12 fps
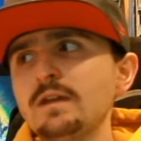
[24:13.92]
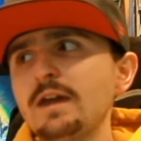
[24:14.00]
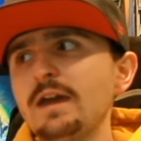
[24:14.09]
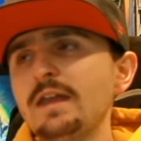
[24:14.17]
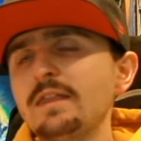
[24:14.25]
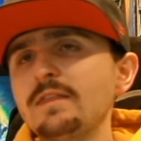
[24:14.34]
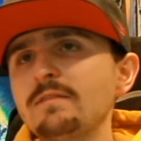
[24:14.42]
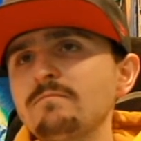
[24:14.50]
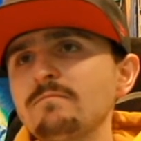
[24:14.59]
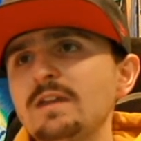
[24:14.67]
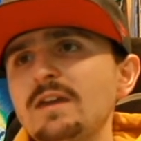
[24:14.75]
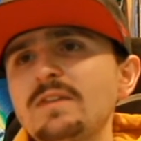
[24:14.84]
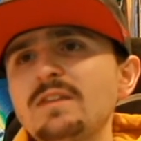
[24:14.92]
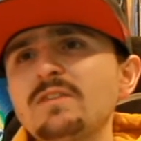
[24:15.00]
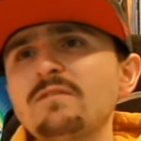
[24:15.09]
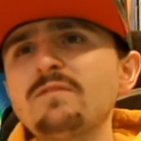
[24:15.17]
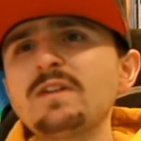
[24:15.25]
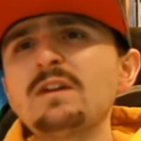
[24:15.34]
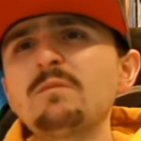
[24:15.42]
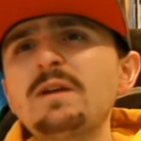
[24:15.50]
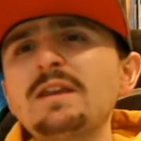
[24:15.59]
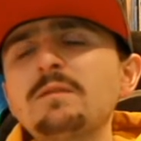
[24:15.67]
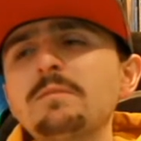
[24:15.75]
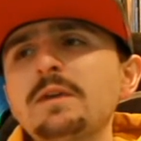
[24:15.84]
And yeah, then the fear
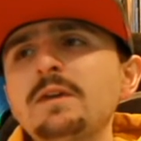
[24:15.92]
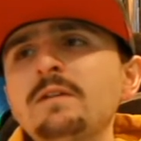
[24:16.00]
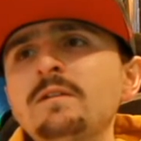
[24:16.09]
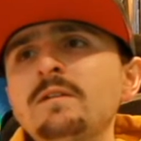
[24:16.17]
went a bit.